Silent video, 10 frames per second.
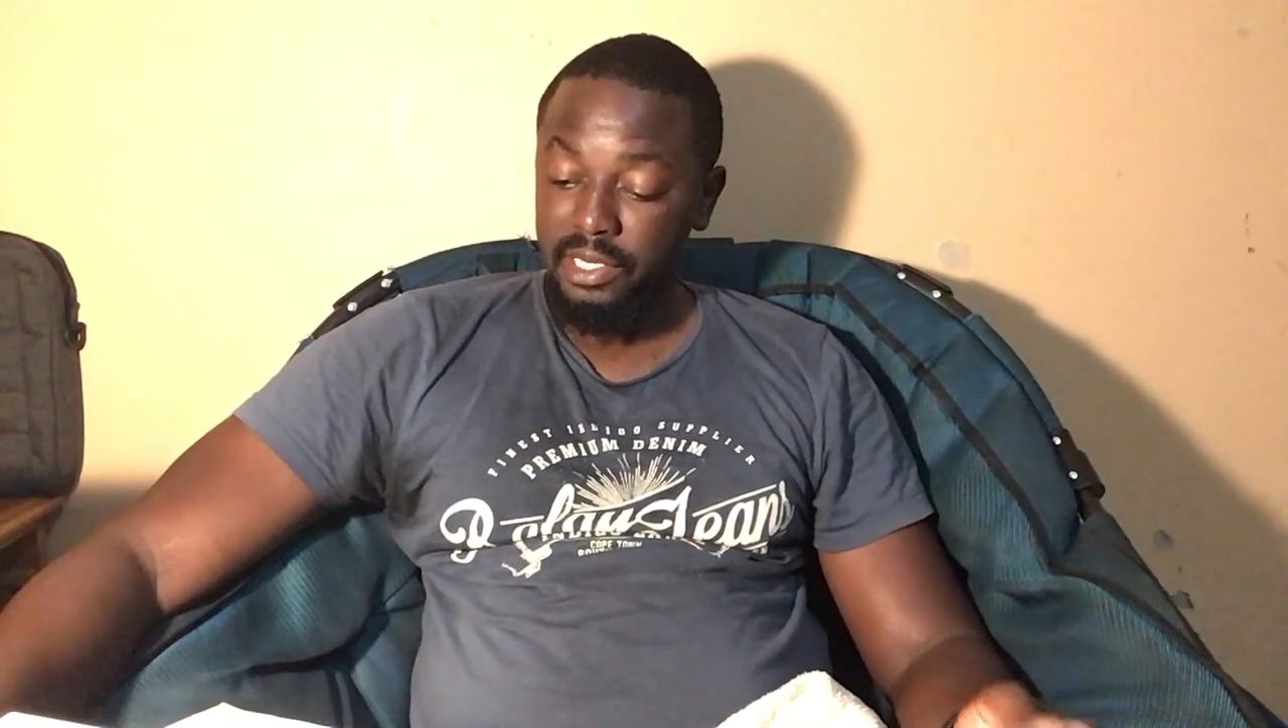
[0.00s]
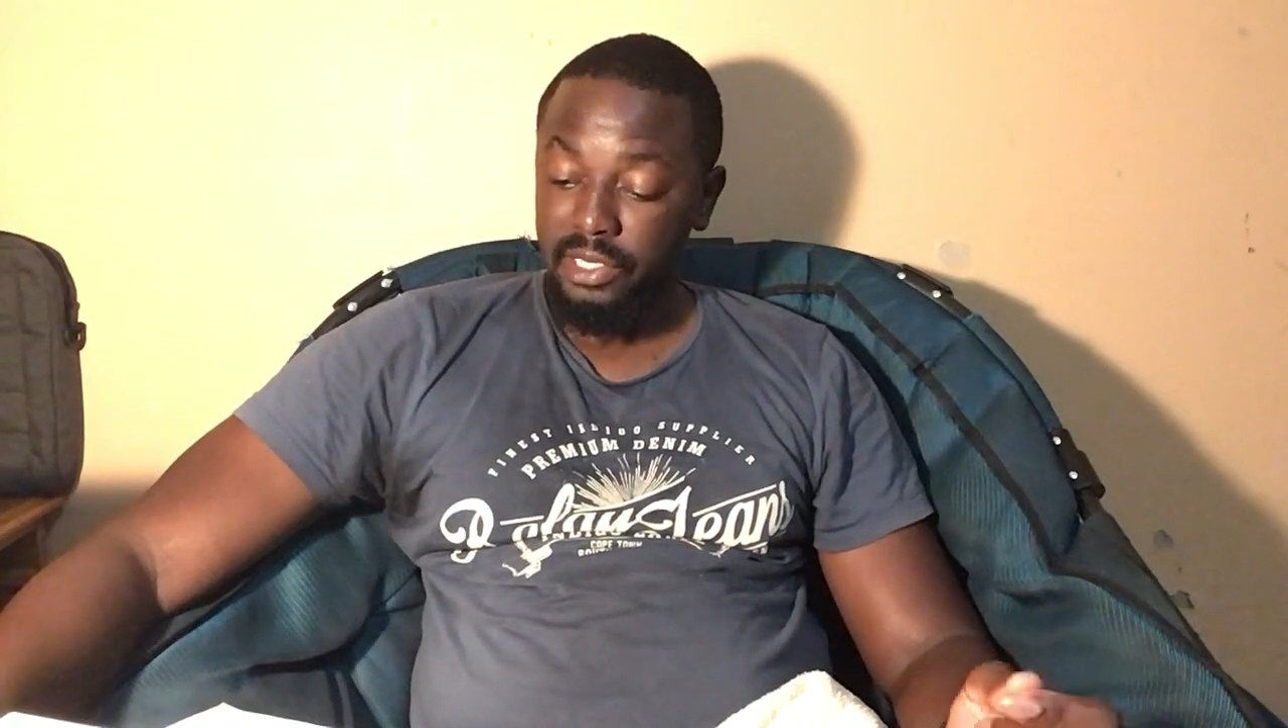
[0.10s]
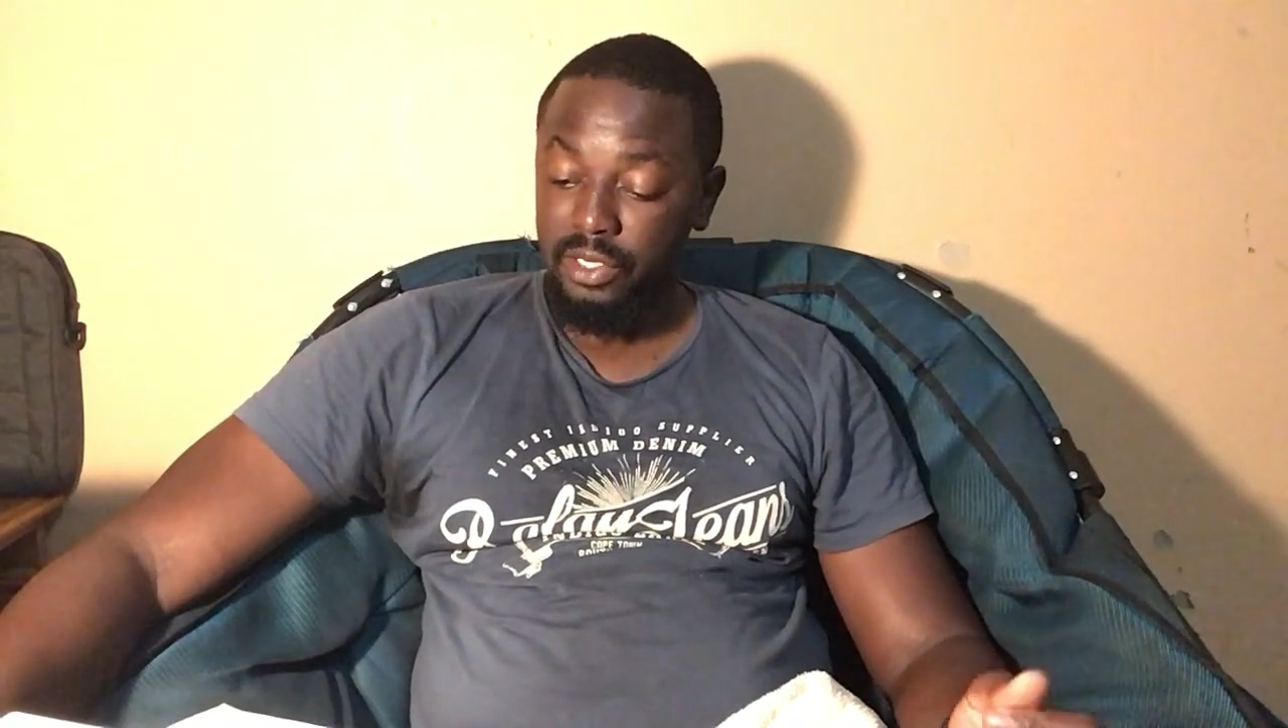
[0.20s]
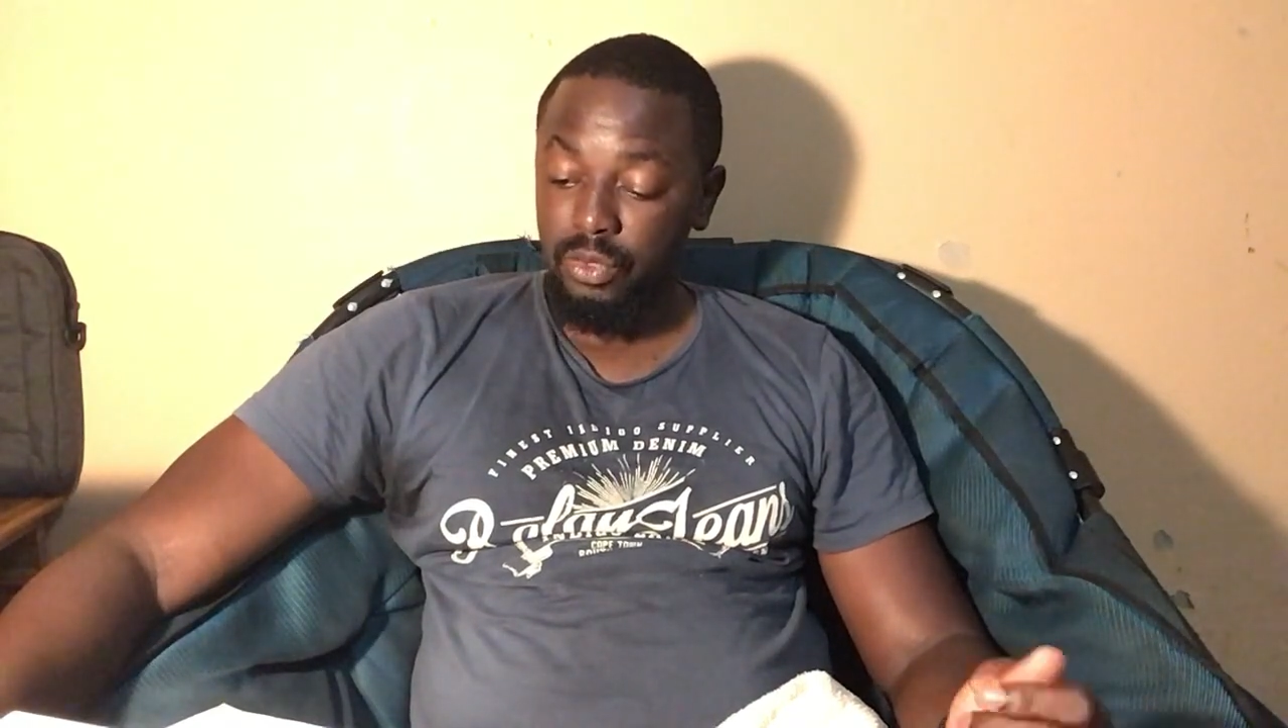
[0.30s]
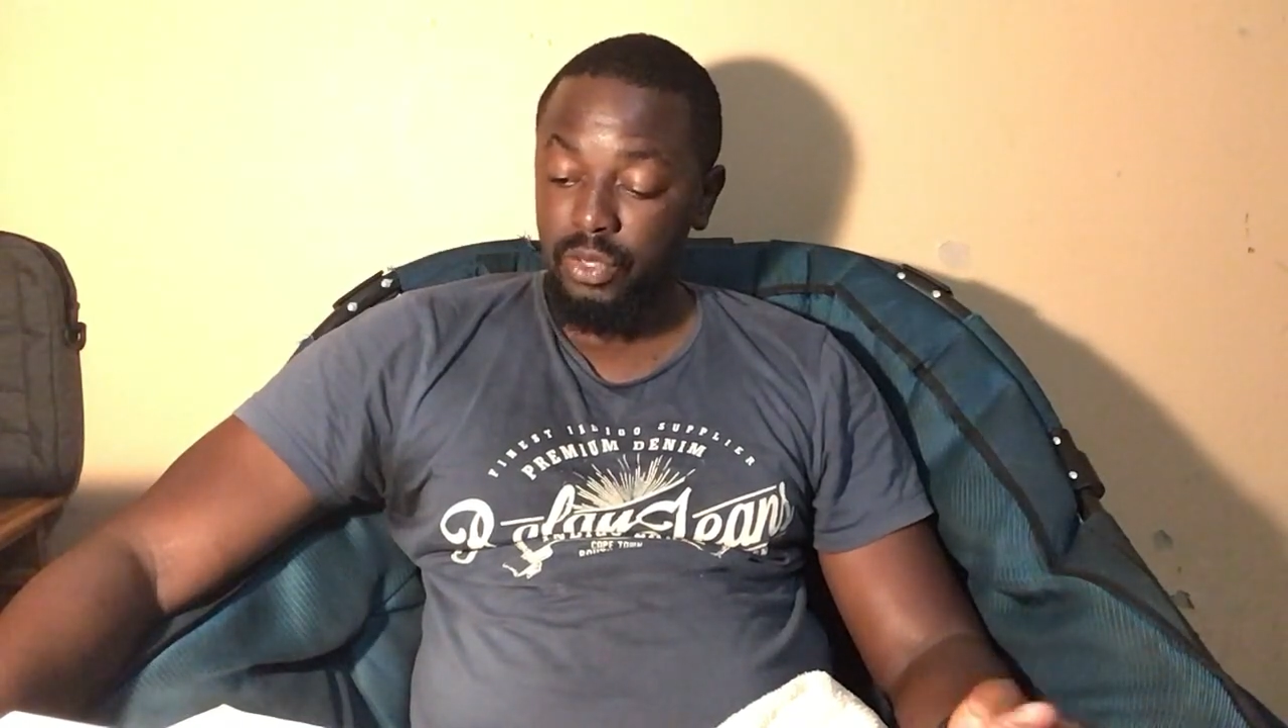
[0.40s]

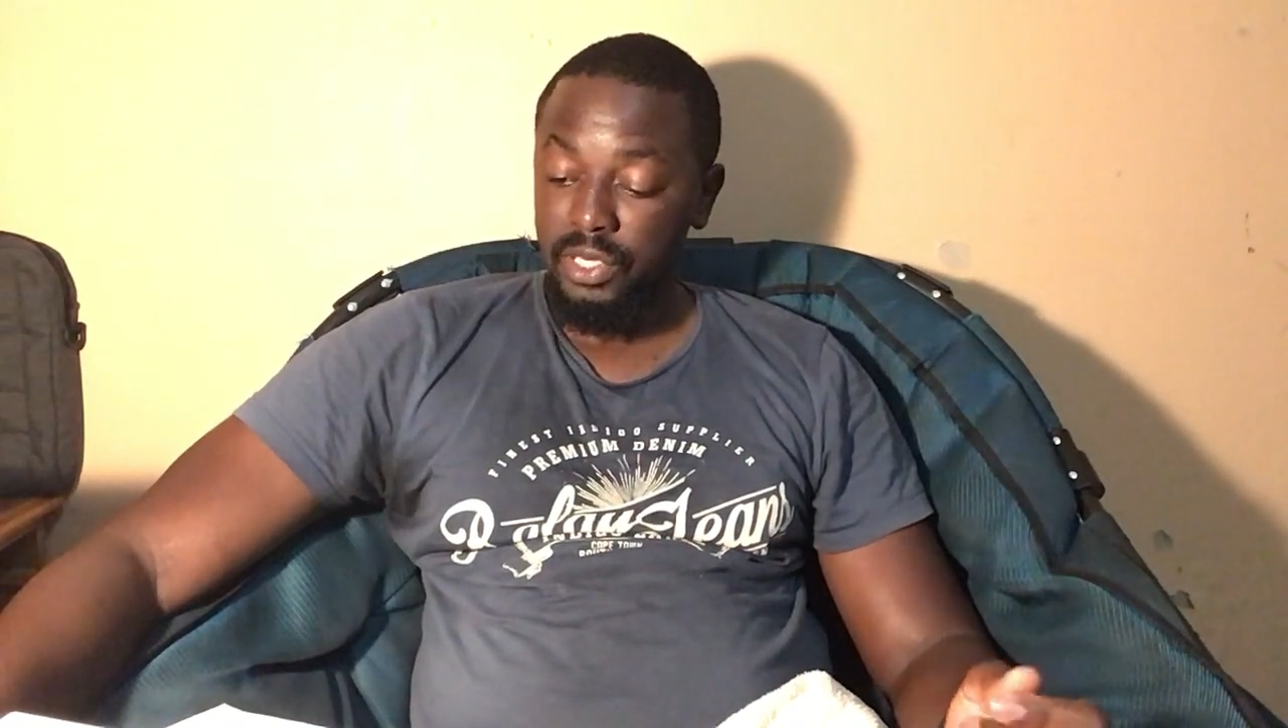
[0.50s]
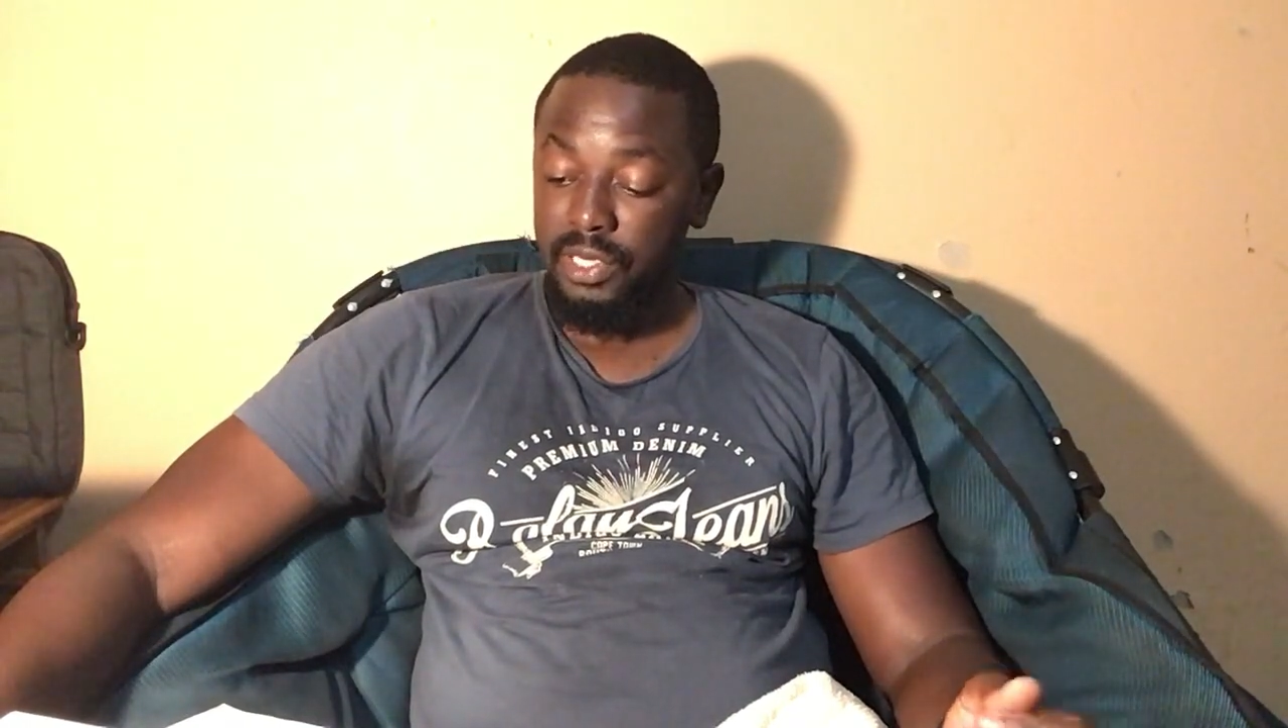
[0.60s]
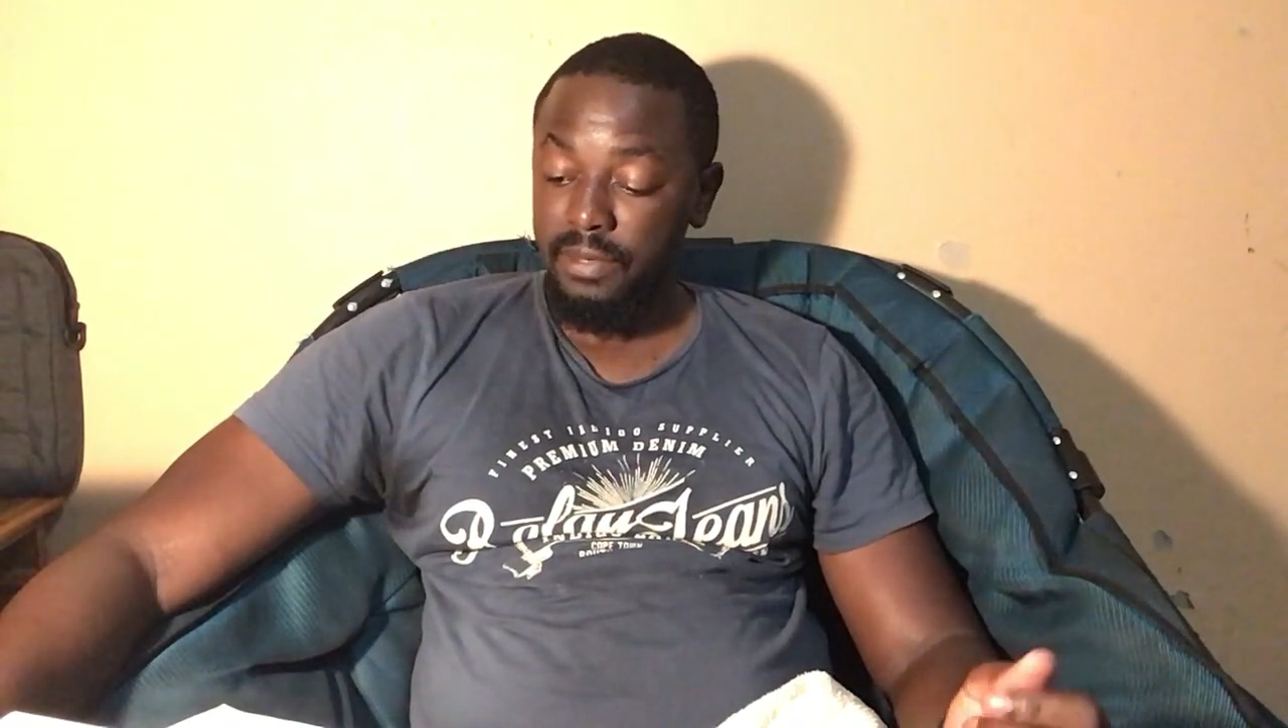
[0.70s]
institutions